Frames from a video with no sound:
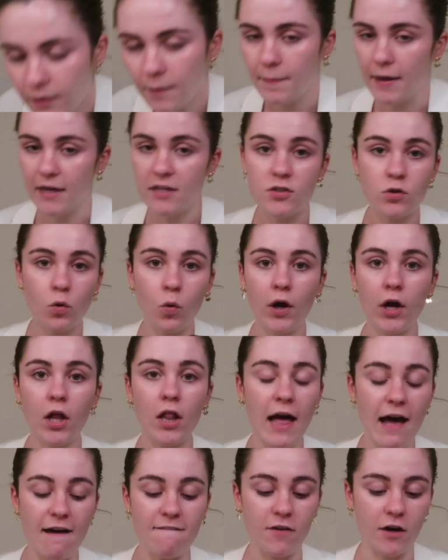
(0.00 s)
Best
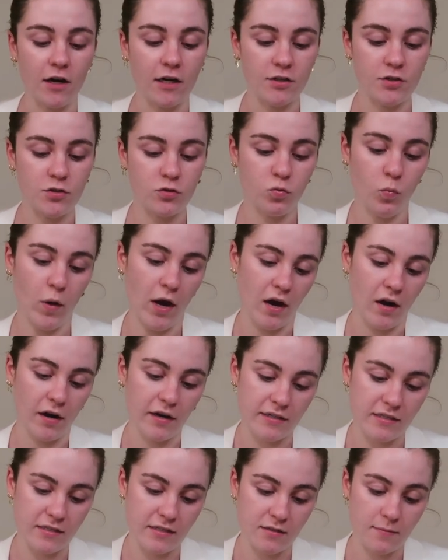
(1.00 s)
oil ever, I swear,
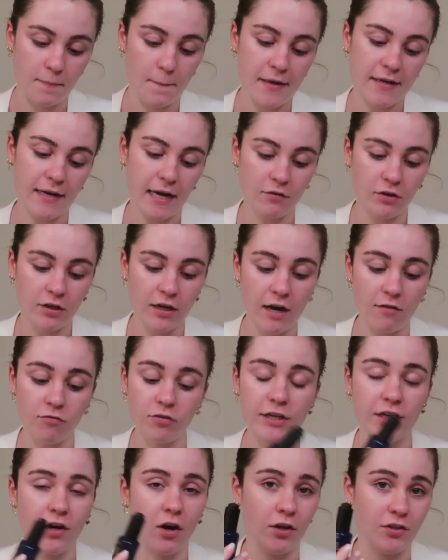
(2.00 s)
is this Midnight
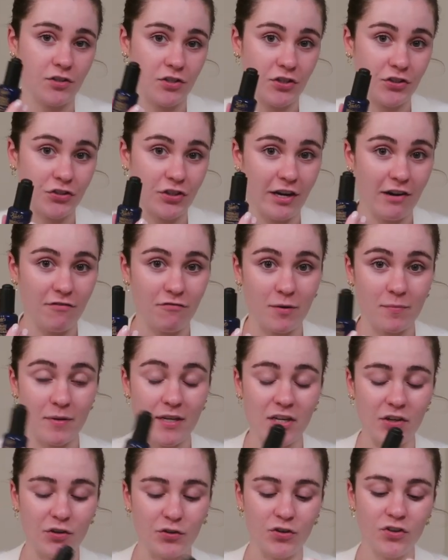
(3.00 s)
Recovery Concentrate from
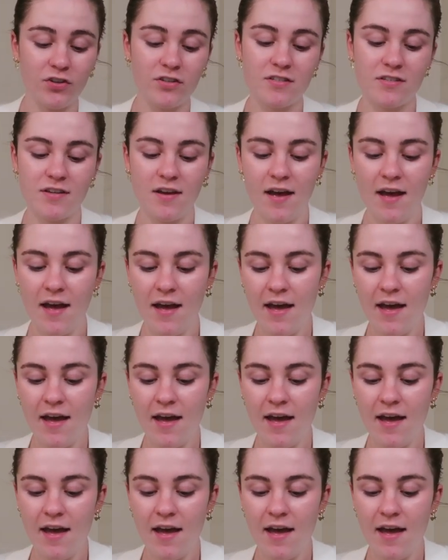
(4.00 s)
Kiehl's.